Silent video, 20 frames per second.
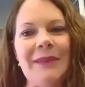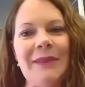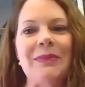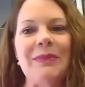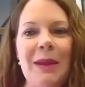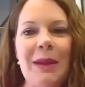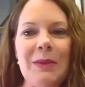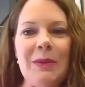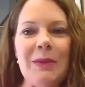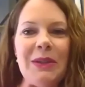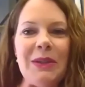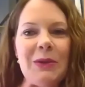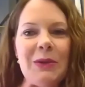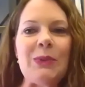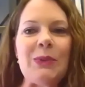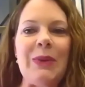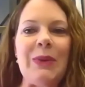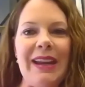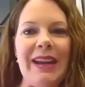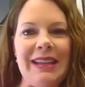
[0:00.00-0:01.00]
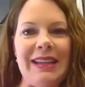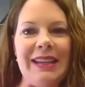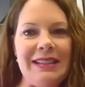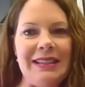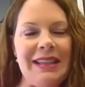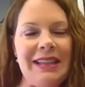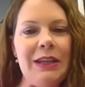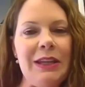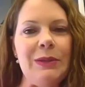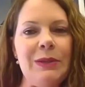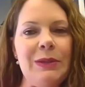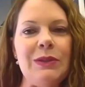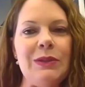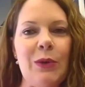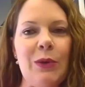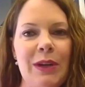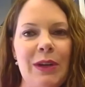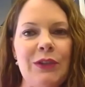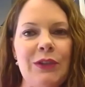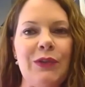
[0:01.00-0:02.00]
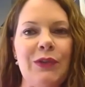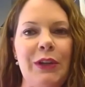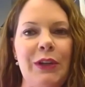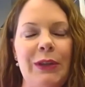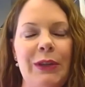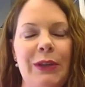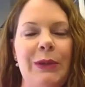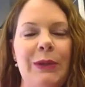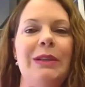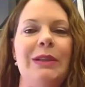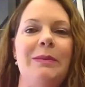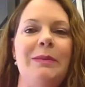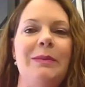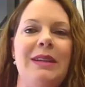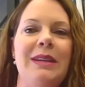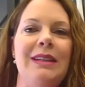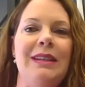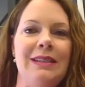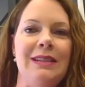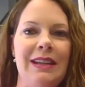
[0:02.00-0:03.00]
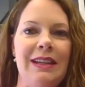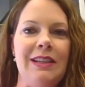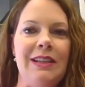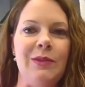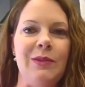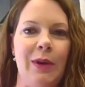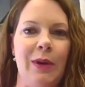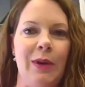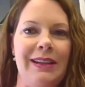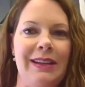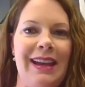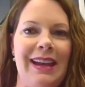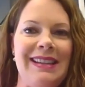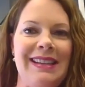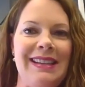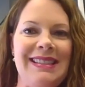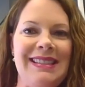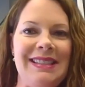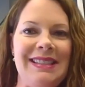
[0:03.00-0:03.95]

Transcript: I'm doing great. Thank you so much for including me in today's broadcast.